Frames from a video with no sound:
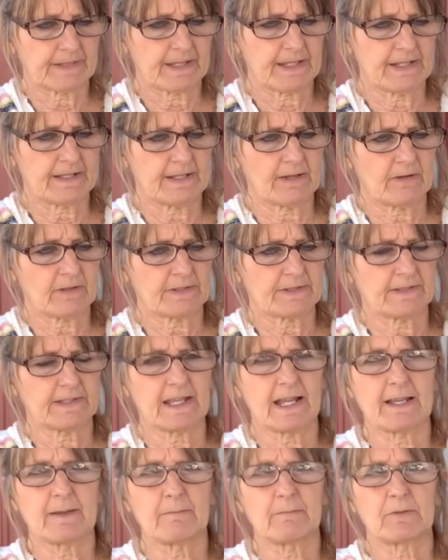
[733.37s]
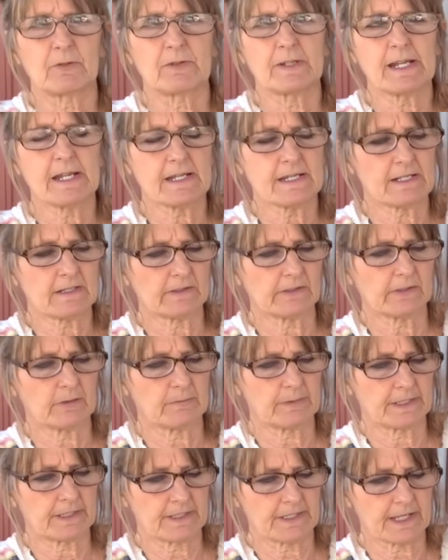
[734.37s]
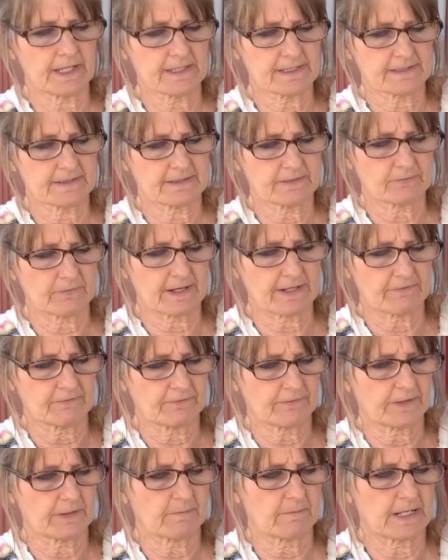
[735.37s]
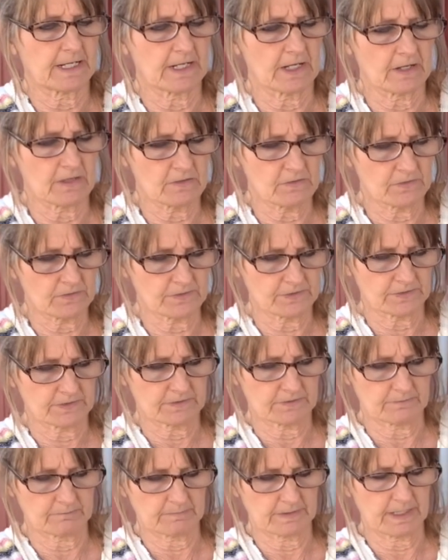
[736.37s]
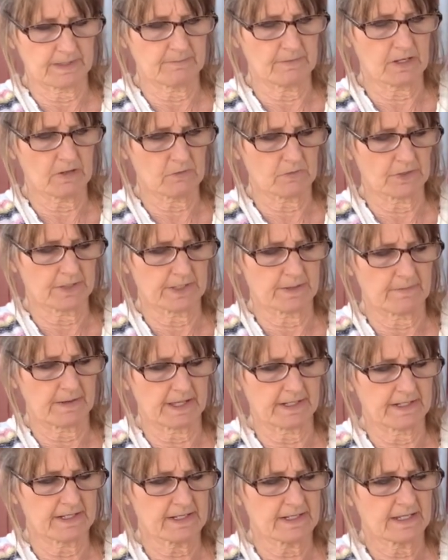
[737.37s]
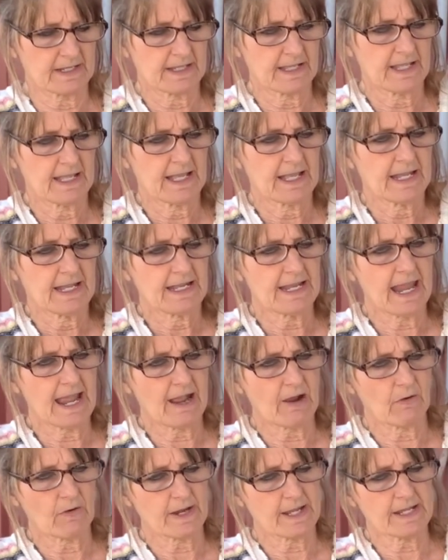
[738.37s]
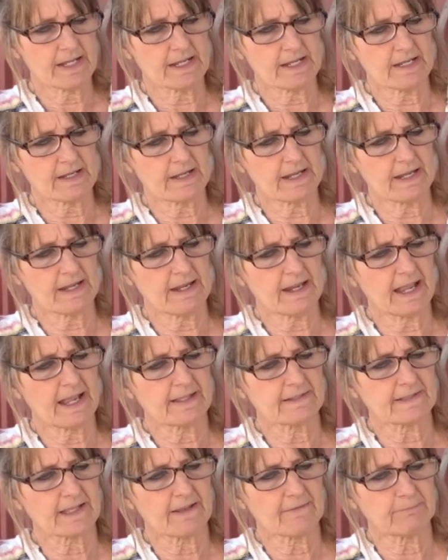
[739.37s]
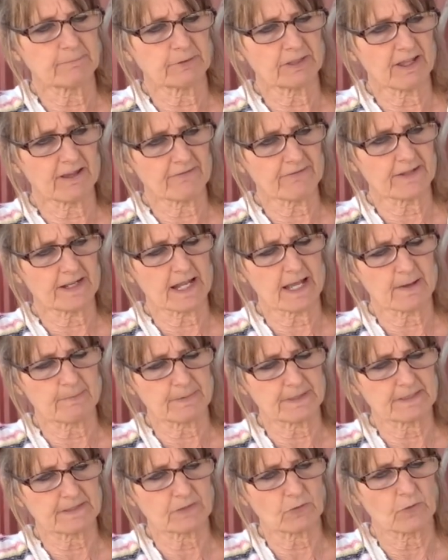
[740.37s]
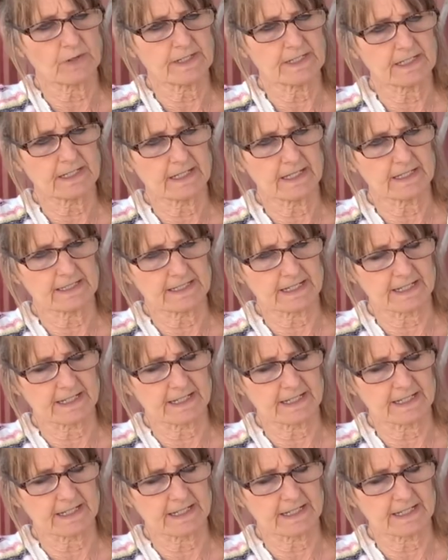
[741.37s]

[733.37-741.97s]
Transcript: And see, I'm creating a little bit of dust right in front of my nose, but I'm not worried about it. Now, as I fluff it up, it's going to get